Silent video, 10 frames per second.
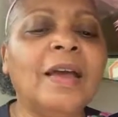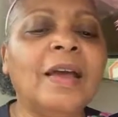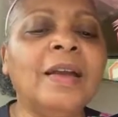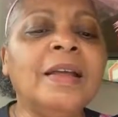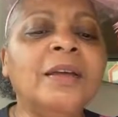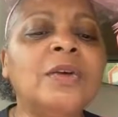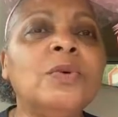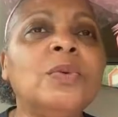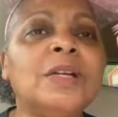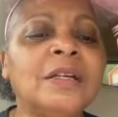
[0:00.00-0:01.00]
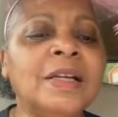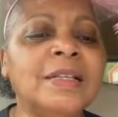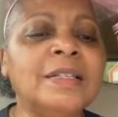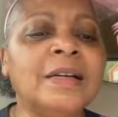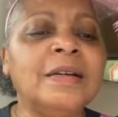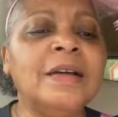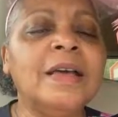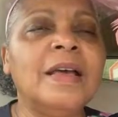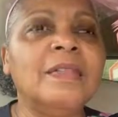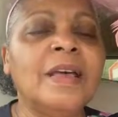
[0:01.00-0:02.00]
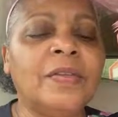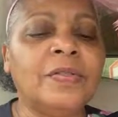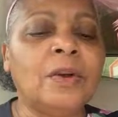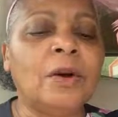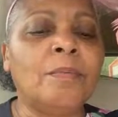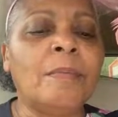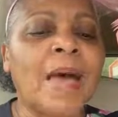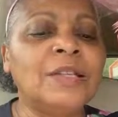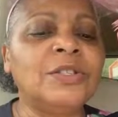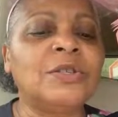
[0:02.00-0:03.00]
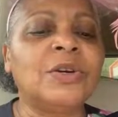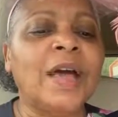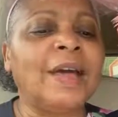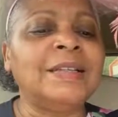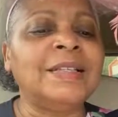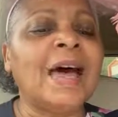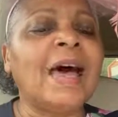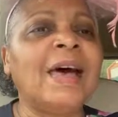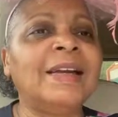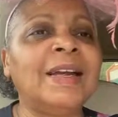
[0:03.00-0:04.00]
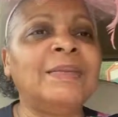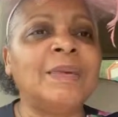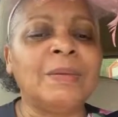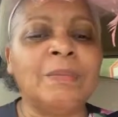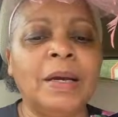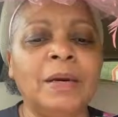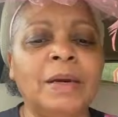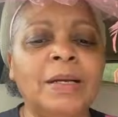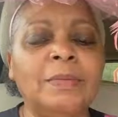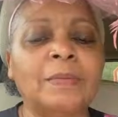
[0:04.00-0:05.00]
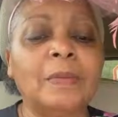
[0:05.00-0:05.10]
any who would listen that their master had died and been buried.